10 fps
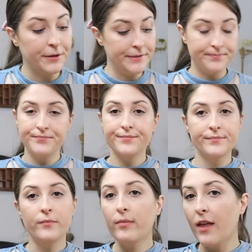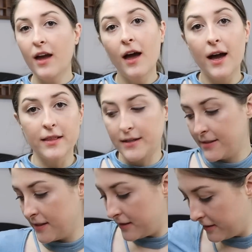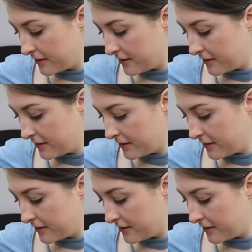but I liked it.